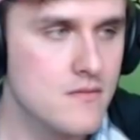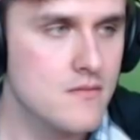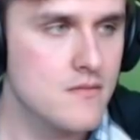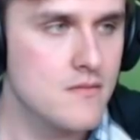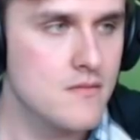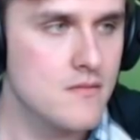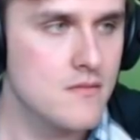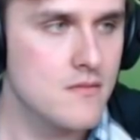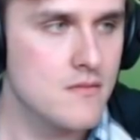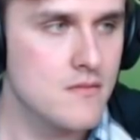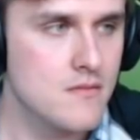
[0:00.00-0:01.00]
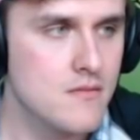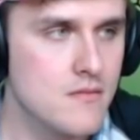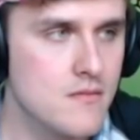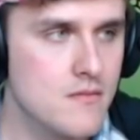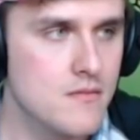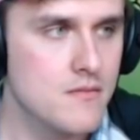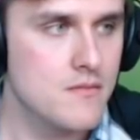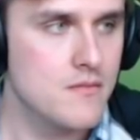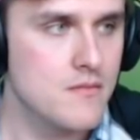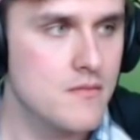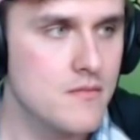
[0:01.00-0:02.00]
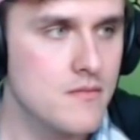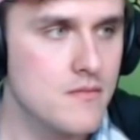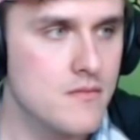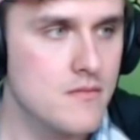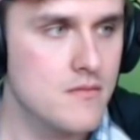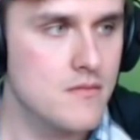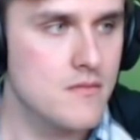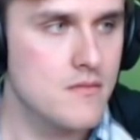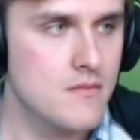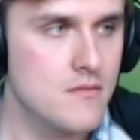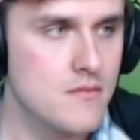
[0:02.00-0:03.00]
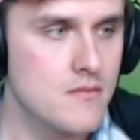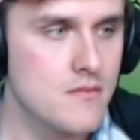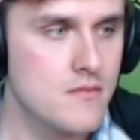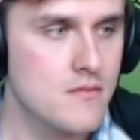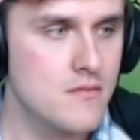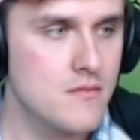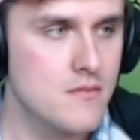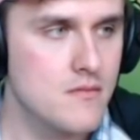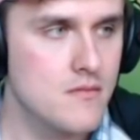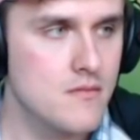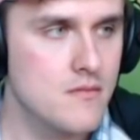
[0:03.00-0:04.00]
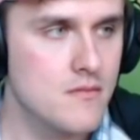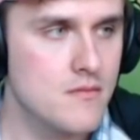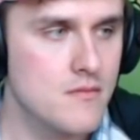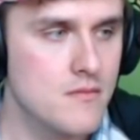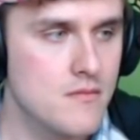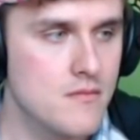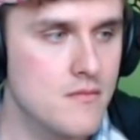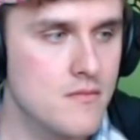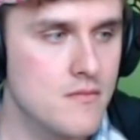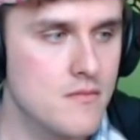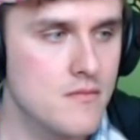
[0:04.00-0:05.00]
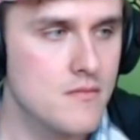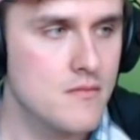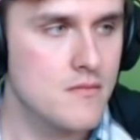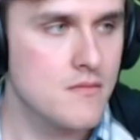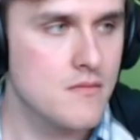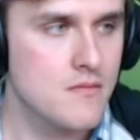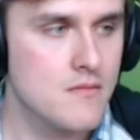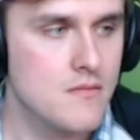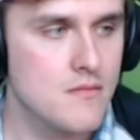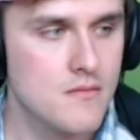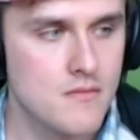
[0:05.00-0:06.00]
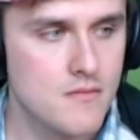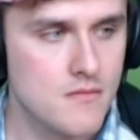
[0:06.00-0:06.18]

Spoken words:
[no speech]